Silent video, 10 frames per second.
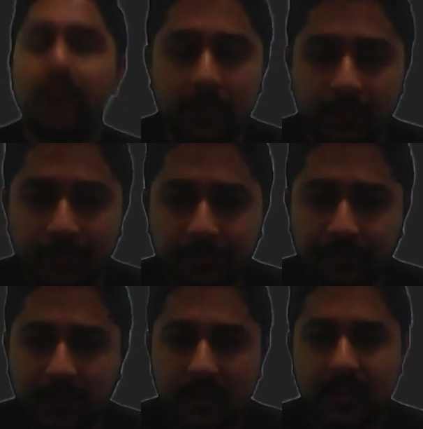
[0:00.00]
people.
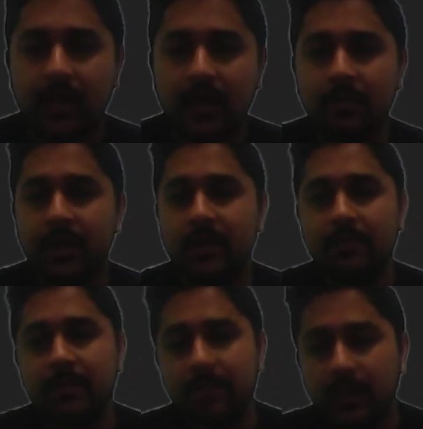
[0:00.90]
There are
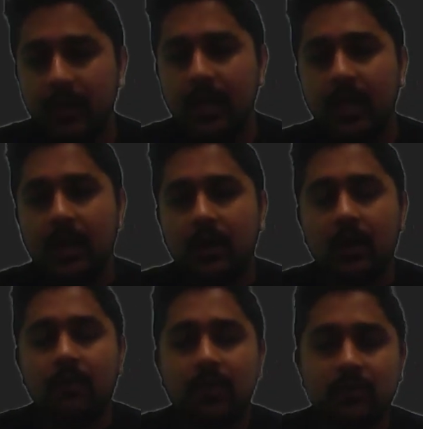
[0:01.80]
many people
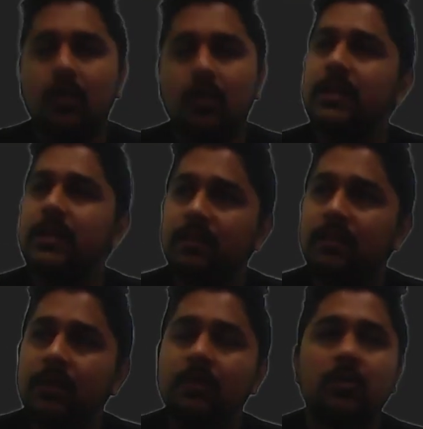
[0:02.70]
around us who are
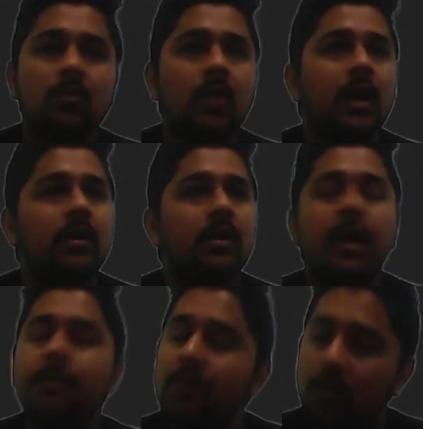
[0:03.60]
disabled, who are
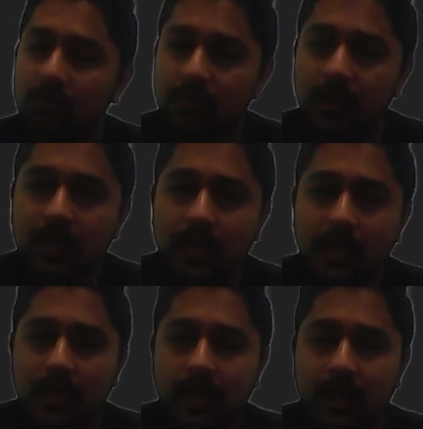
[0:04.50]
abnormal,
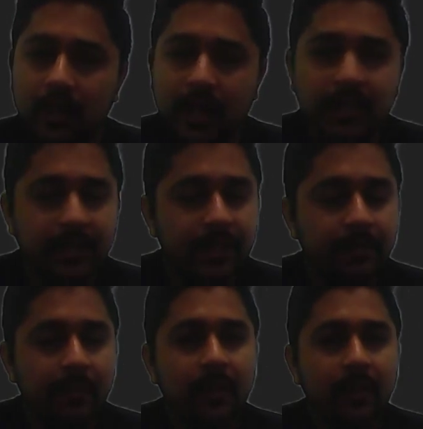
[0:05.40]
and I
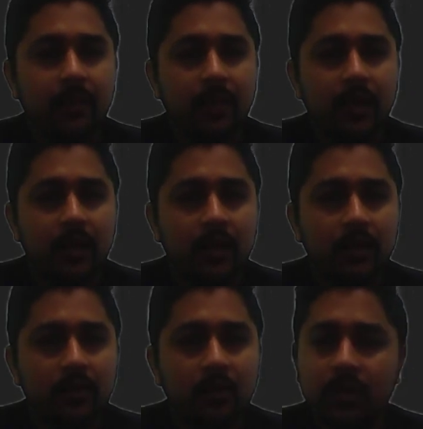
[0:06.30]
think
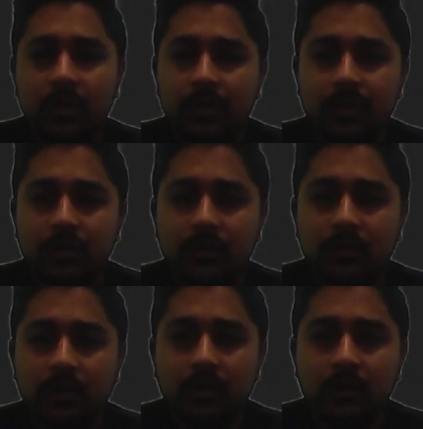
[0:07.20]
no one should
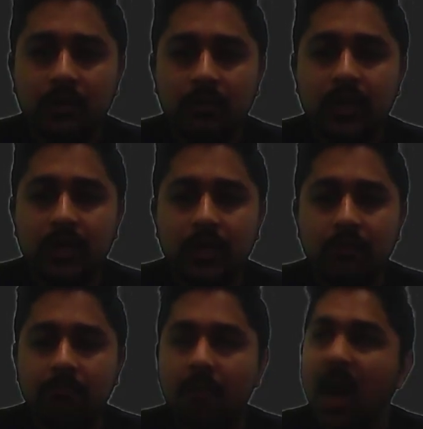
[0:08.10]

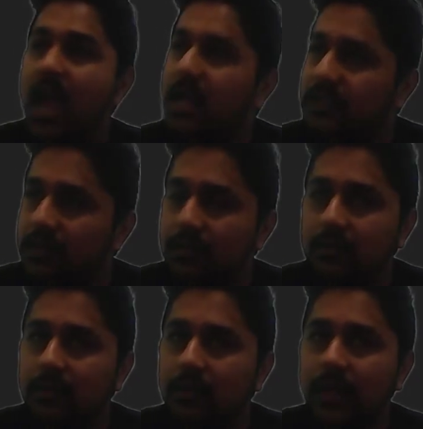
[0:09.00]
be biased.
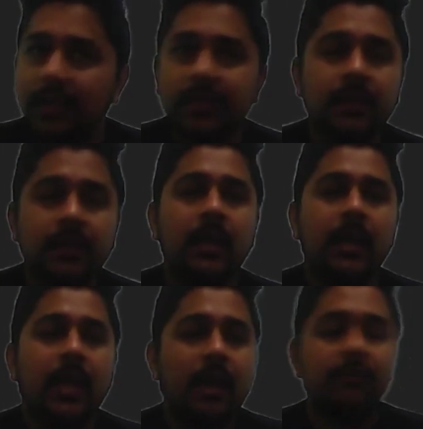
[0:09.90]
I think
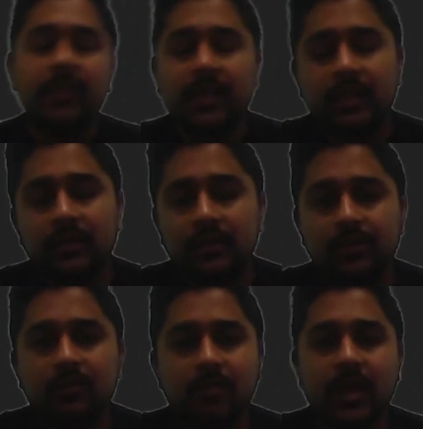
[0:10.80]
everything
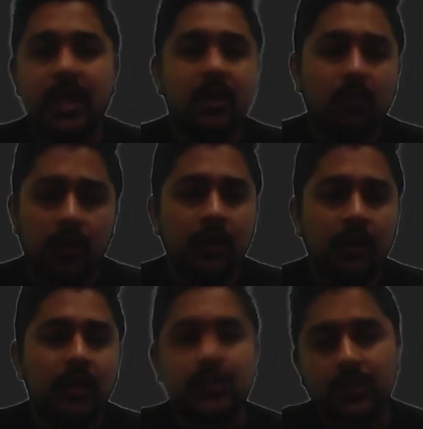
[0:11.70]
should be equal.
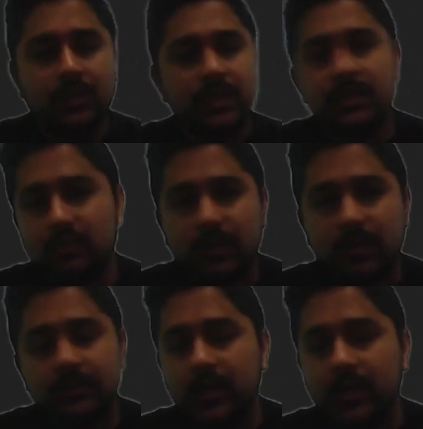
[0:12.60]
So this
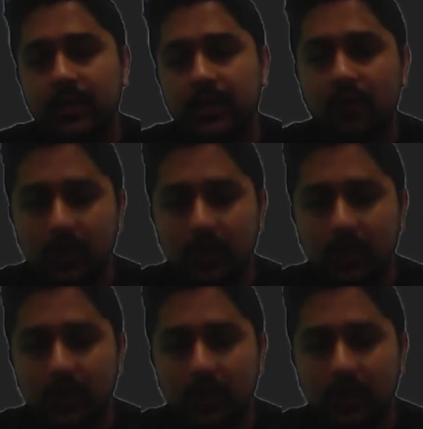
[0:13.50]
website is